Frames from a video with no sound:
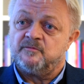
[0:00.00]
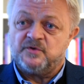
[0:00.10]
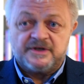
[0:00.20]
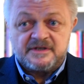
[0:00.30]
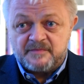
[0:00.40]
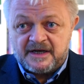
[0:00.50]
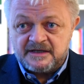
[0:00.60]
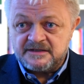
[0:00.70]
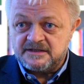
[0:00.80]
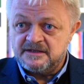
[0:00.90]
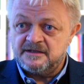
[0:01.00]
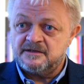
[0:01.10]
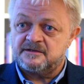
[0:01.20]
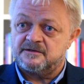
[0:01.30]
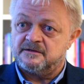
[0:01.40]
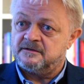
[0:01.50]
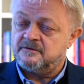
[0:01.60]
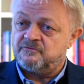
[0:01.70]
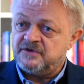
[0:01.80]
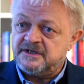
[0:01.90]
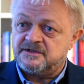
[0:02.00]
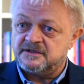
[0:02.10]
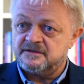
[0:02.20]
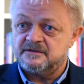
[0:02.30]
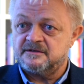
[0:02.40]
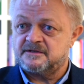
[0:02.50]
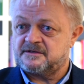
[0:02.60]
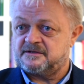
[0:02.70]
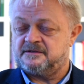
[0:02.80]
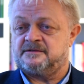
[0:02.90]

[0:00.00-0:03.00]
municipalities, regions,